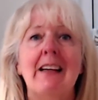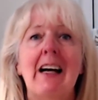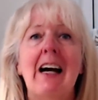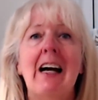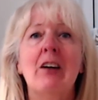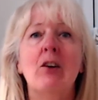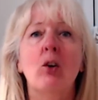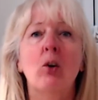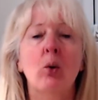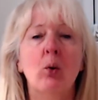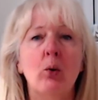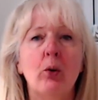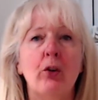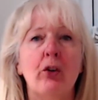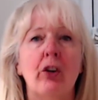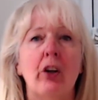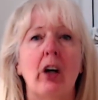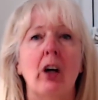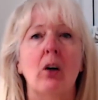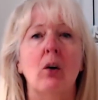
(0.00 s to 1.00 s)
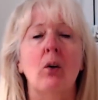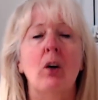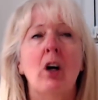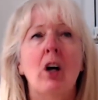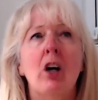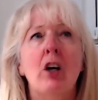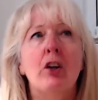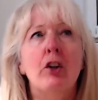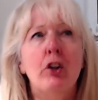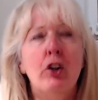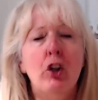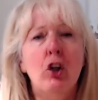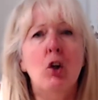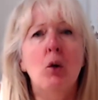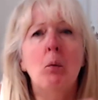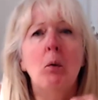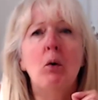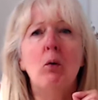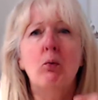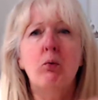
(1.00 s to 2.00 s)
and also you
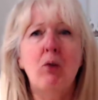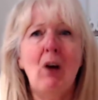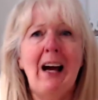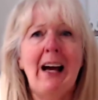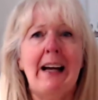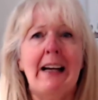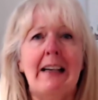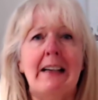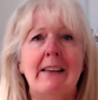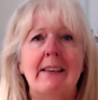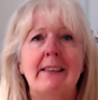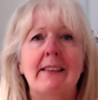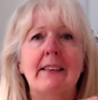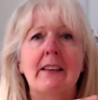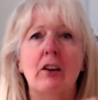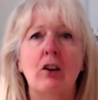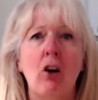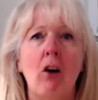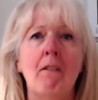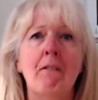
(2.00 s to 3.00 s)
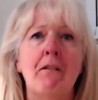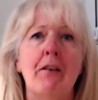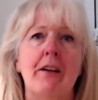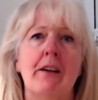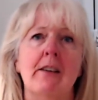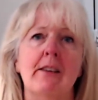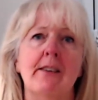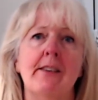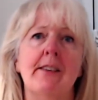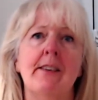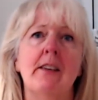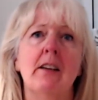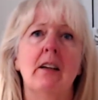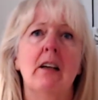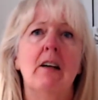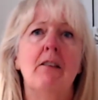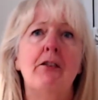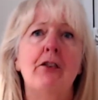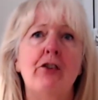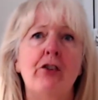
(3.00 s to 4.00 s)
will raise the confidence
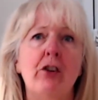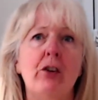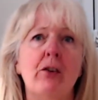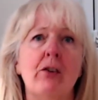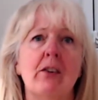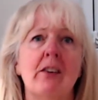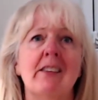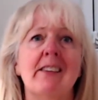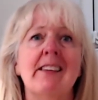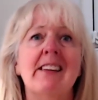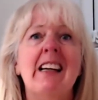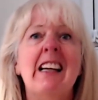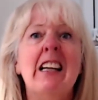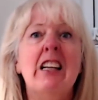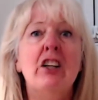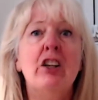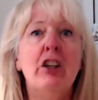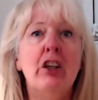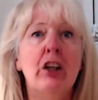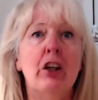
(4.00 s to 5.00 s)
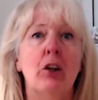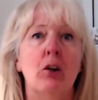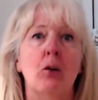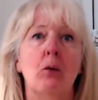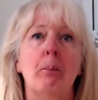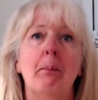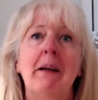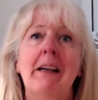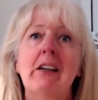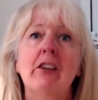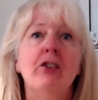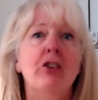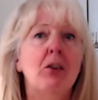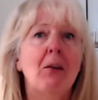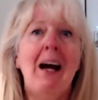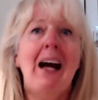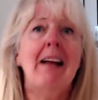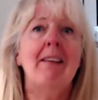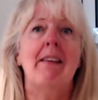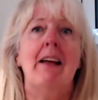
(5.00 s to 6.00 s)
of students in you because you
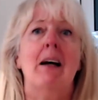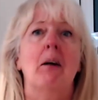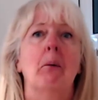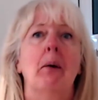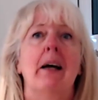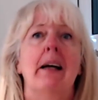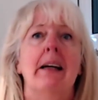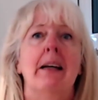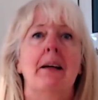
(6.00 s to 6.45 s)
act that way.